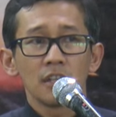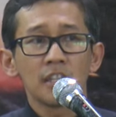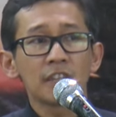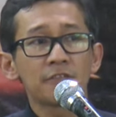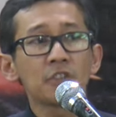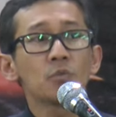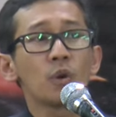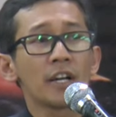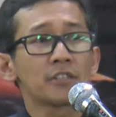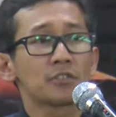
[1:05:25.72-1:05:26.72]
And if you
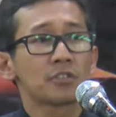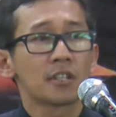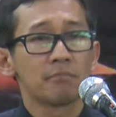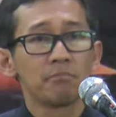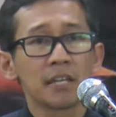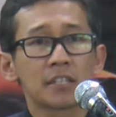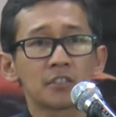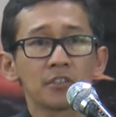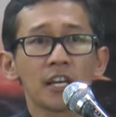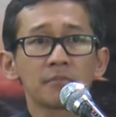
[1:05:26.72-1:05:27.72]
want to submit
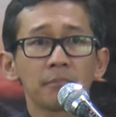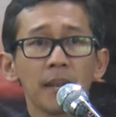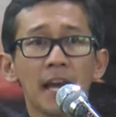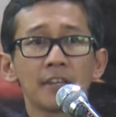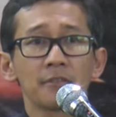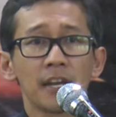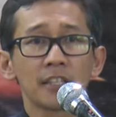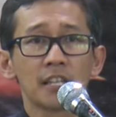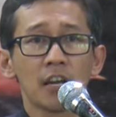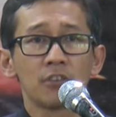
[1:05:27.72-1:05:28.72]
to that plan right
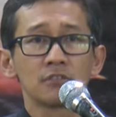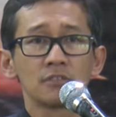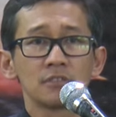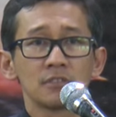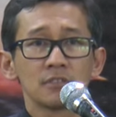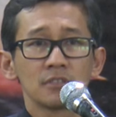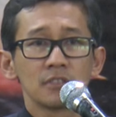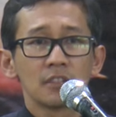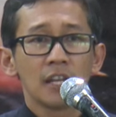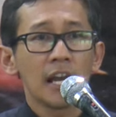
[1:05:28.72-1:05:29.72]
now,
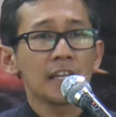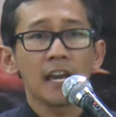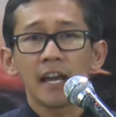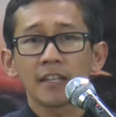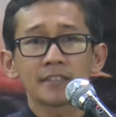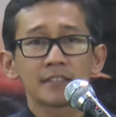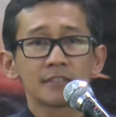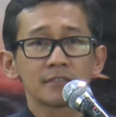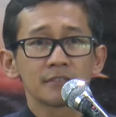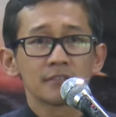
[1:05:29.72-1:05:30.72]
I ask,
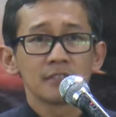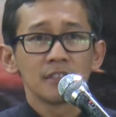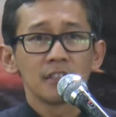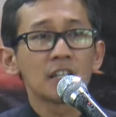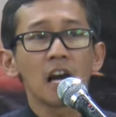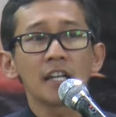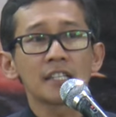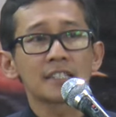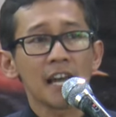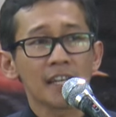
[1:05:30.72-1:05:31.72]
God
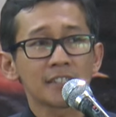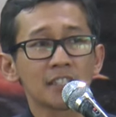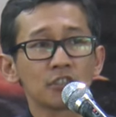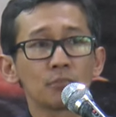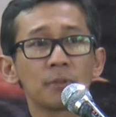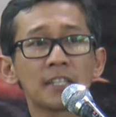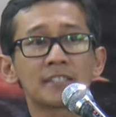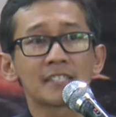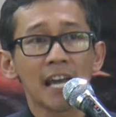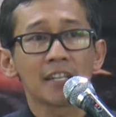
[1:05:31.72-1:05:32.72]
is asking you to please
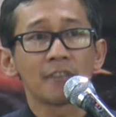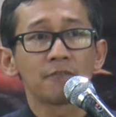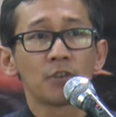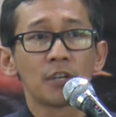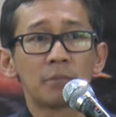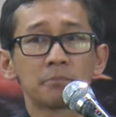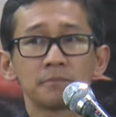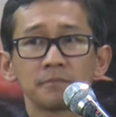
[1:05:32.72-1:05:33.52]
stand up for Him.